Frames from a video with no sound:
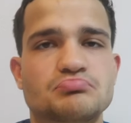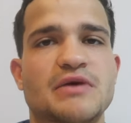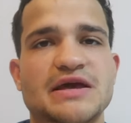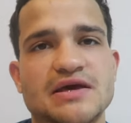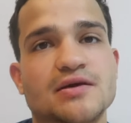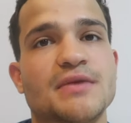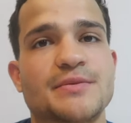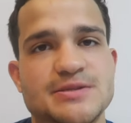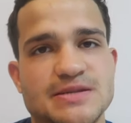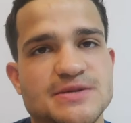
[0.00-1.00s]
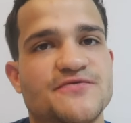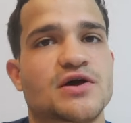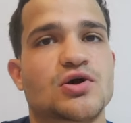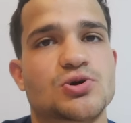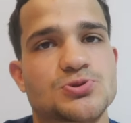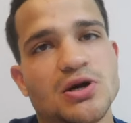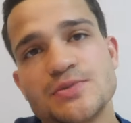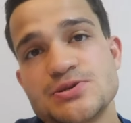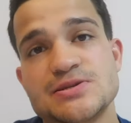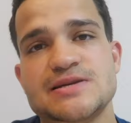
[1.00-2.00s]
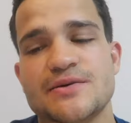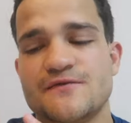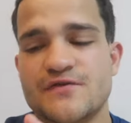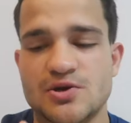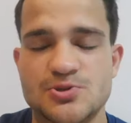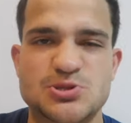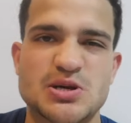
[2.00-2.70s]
making maybe 6 figures up to the 7 figures,